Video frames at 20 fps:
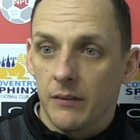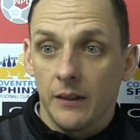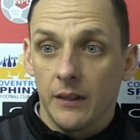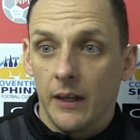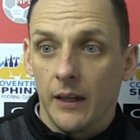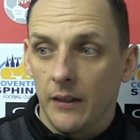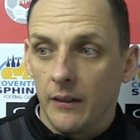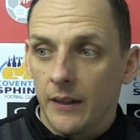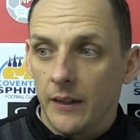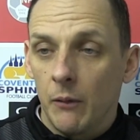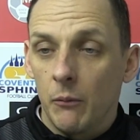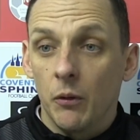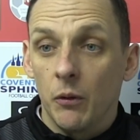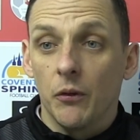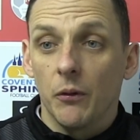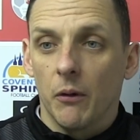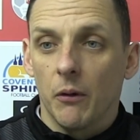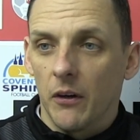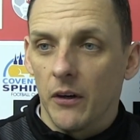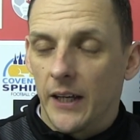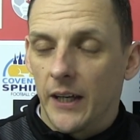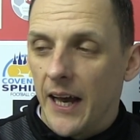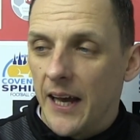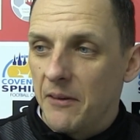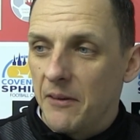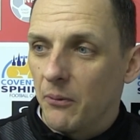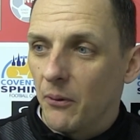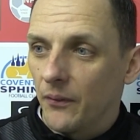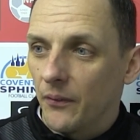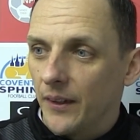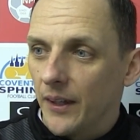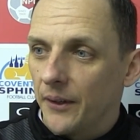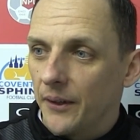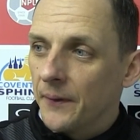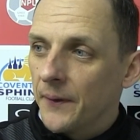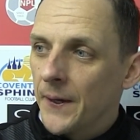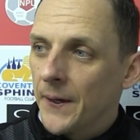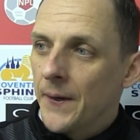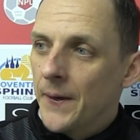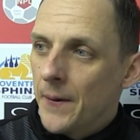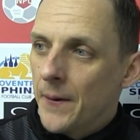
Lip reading: and they won the one game 1-0.